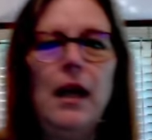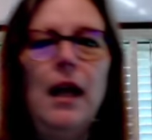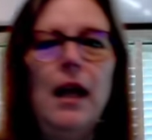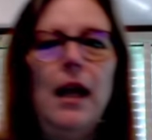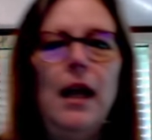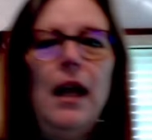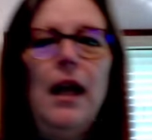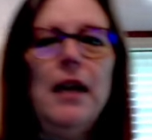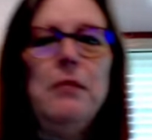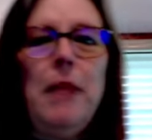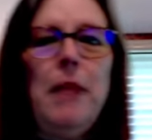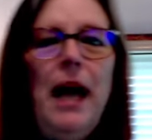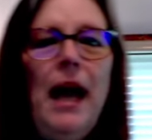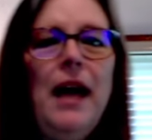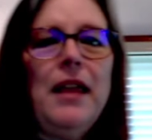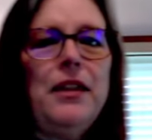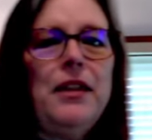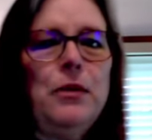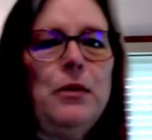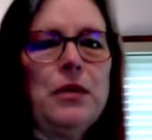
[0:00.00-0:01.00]
In
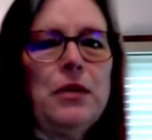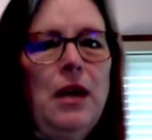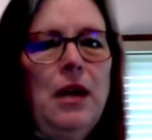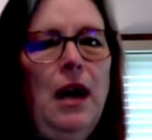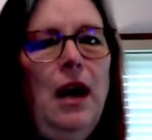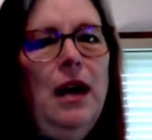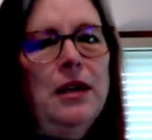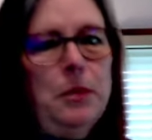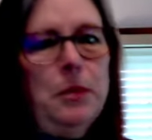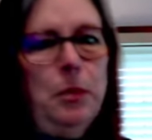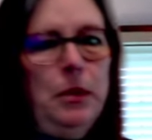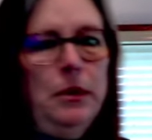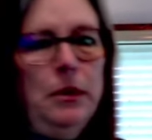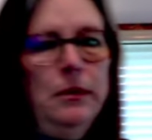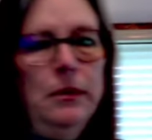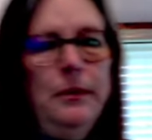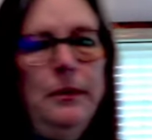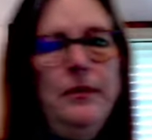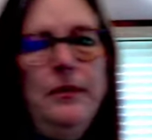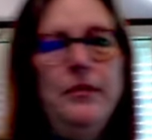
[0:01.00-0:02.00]
Matthew's gospel,
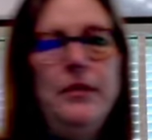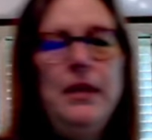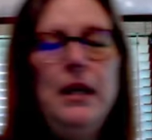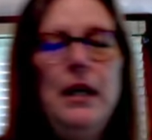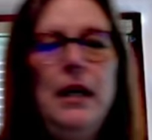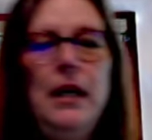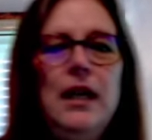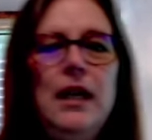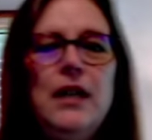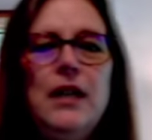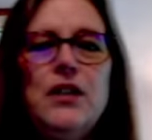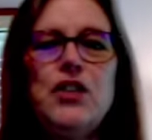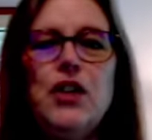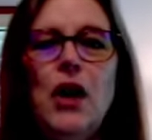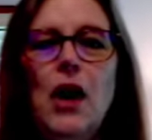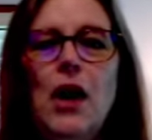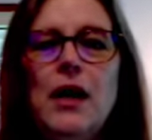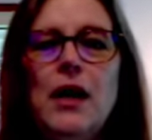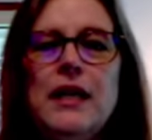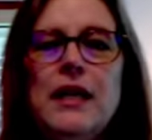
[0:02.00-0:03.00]

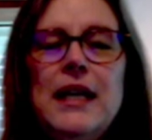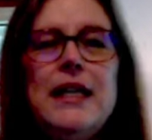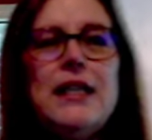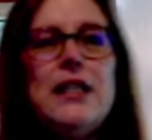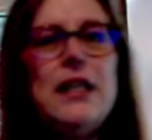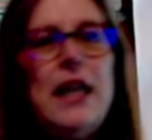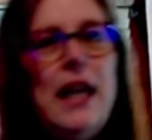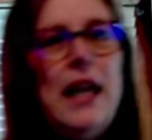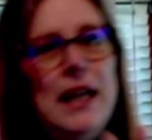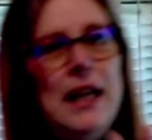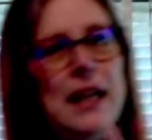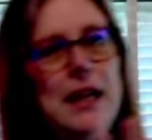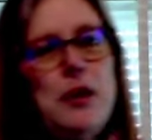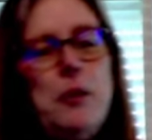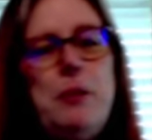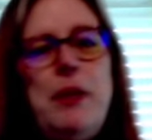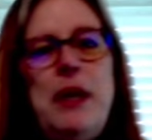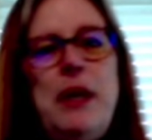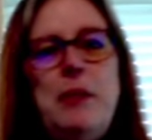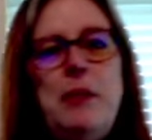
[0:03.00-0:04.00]
John is getting the
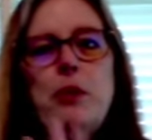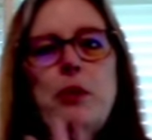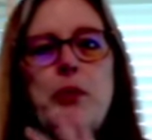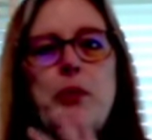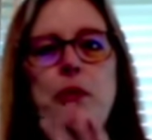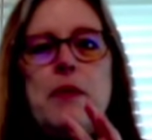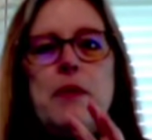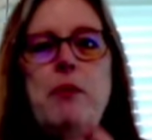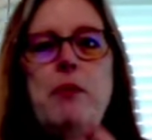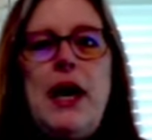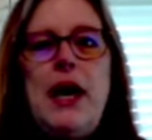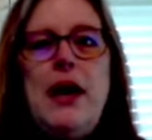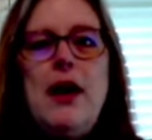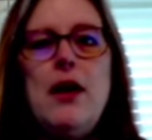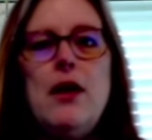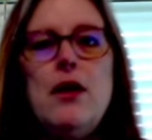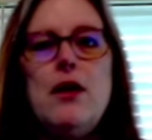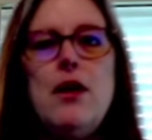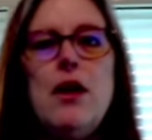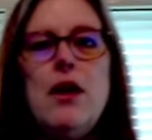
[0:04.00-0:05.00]
people
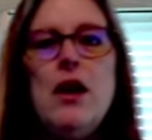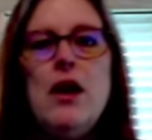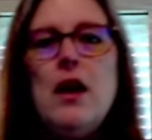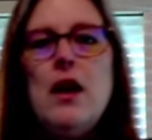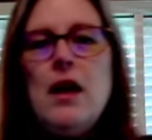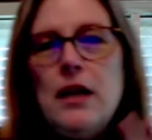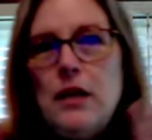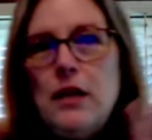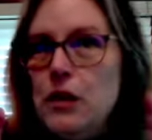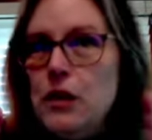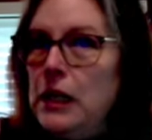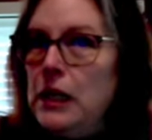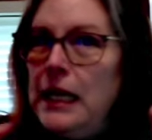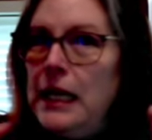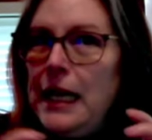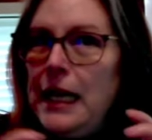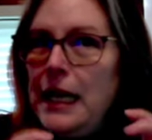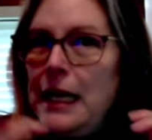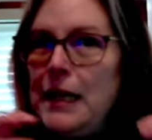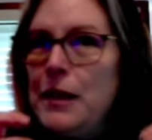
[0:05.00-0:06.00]
prepared,
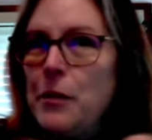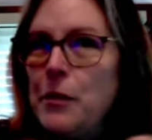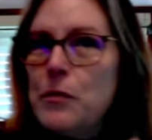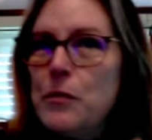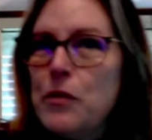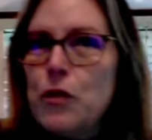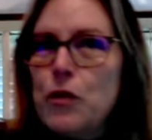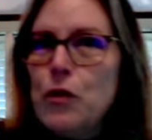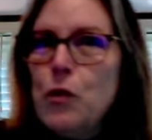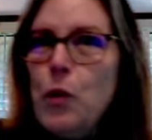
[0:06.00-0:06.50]
getting them through a